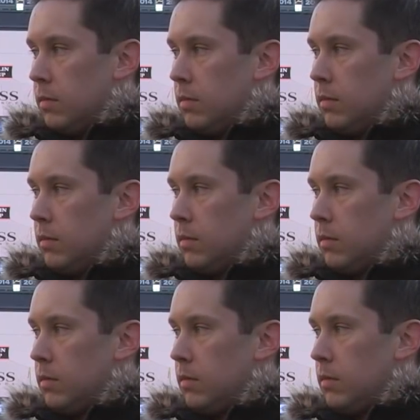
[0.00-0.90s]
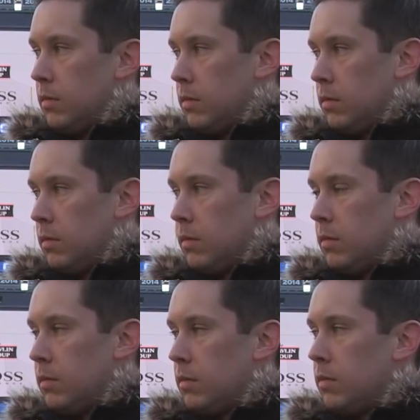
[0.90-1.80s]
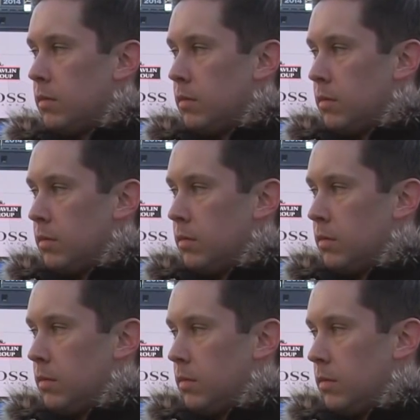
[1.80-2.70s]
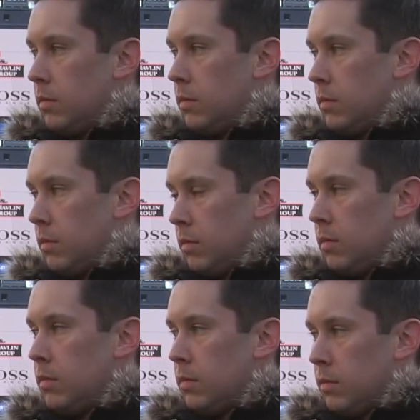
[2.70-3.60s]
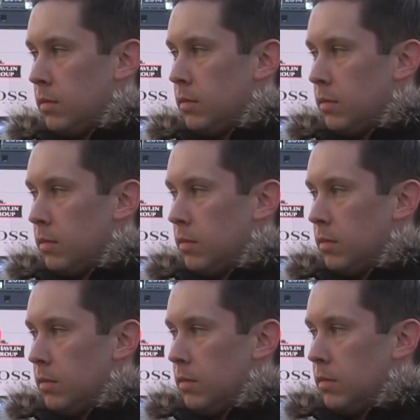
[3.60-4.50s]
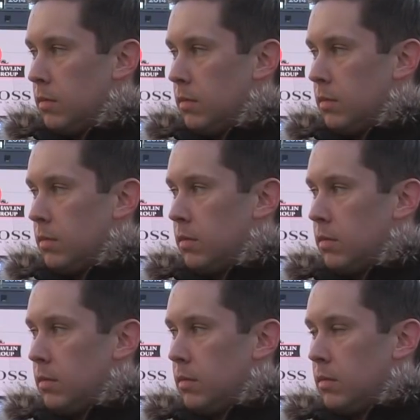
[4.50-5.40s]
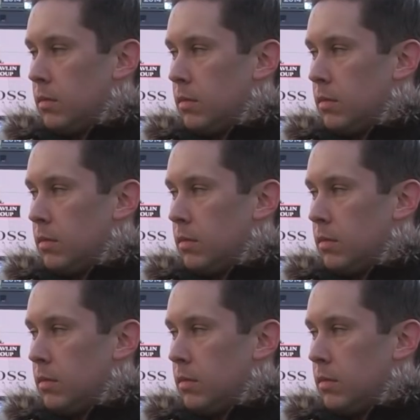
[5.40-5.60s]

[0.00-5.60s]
(silent)